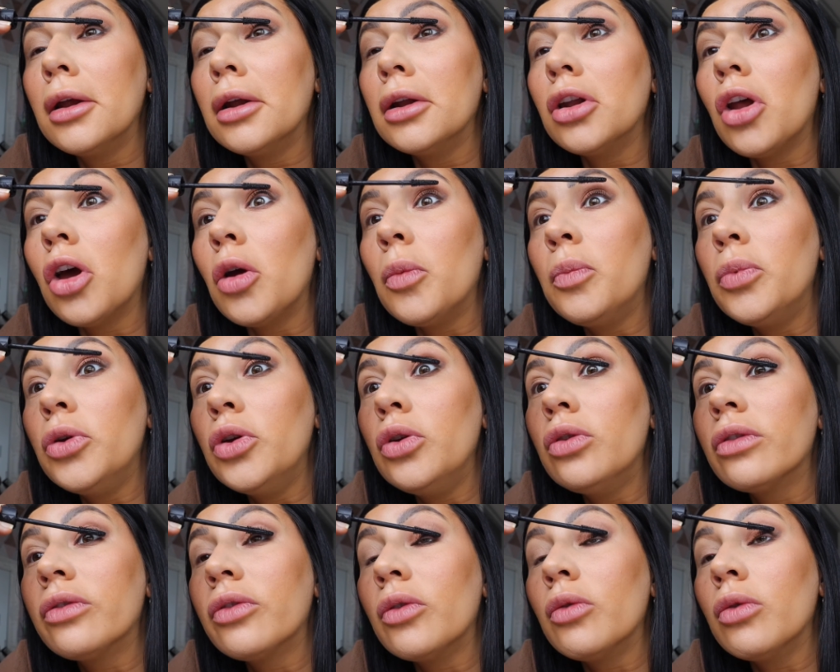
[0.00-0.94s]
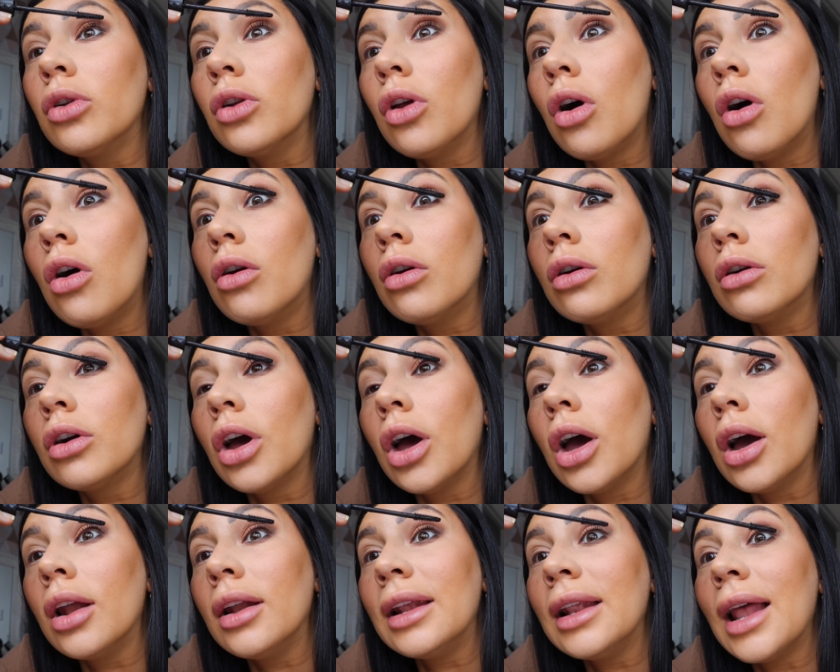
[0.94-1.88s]
no beautiful long
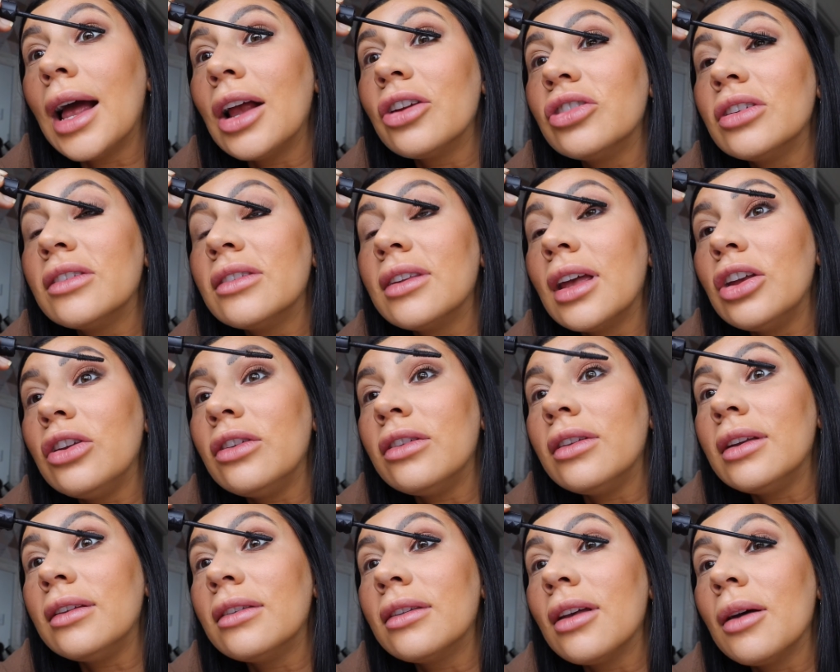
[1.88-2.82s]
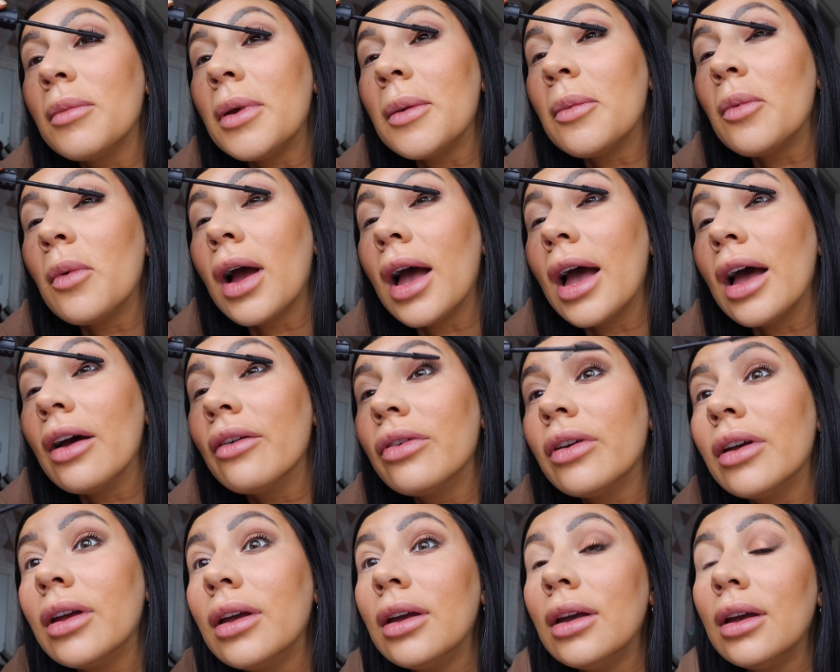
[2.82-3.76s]
curly lashes that you see some people
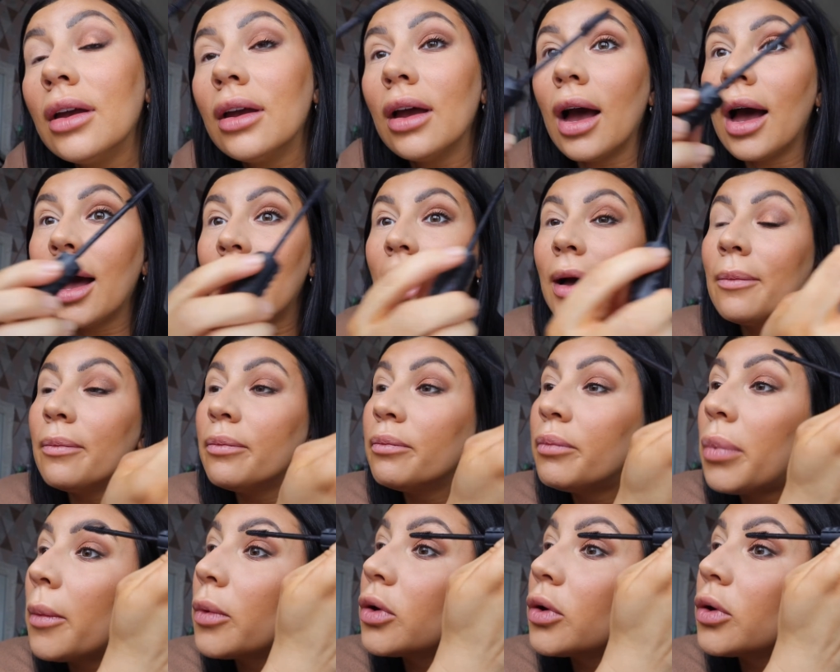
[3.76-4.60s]
have, but